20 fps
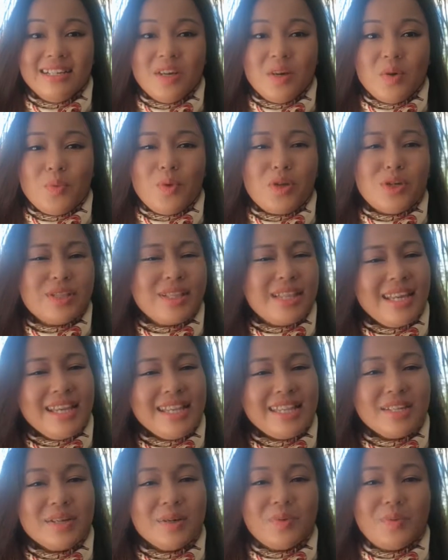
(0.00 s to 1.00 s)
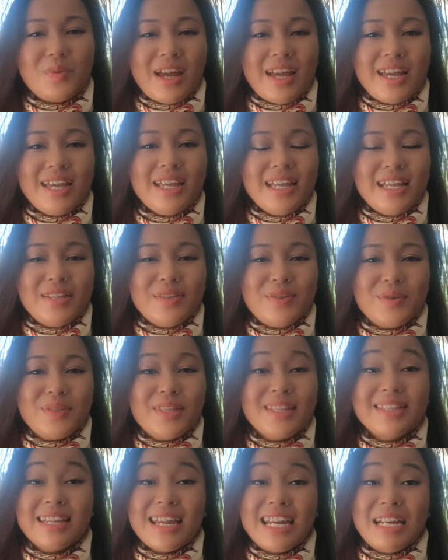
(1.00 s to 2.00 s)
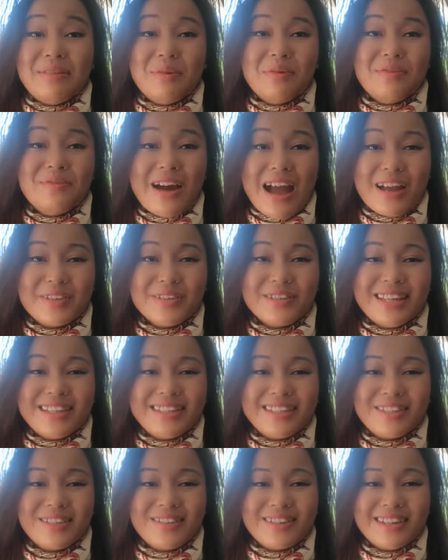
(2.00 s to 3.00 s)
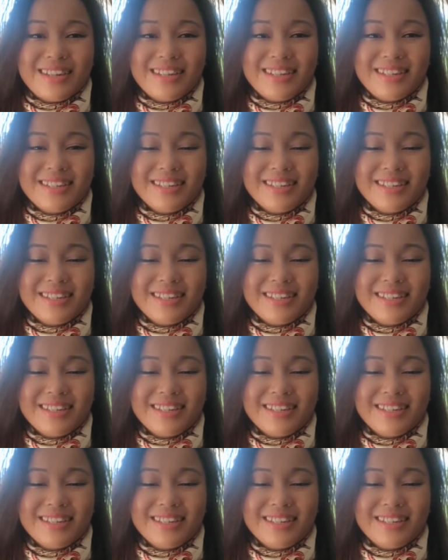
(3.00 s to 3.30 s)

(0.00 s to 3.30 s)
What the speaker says: which leads her way into sustainable fashion industry.